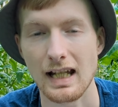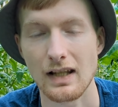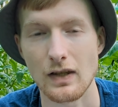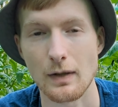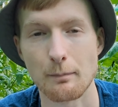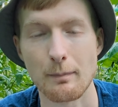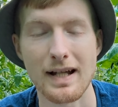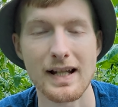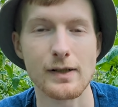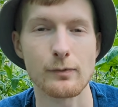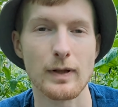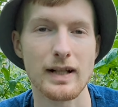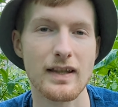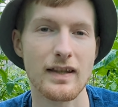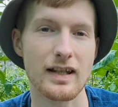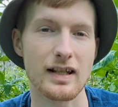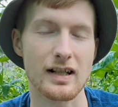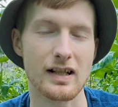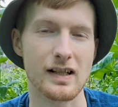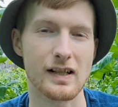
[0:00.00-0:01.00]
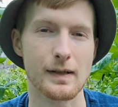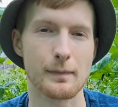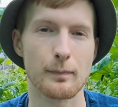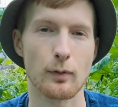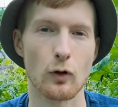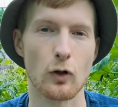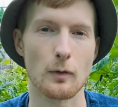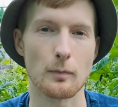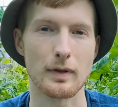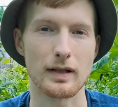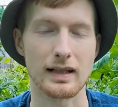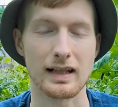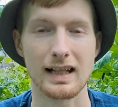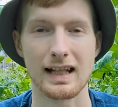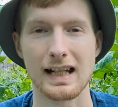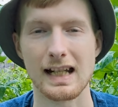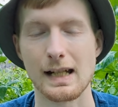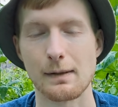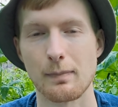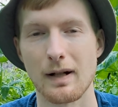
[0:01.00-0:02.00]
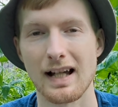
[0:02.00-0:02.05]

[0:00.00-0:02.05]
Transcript: the best way that you can support me is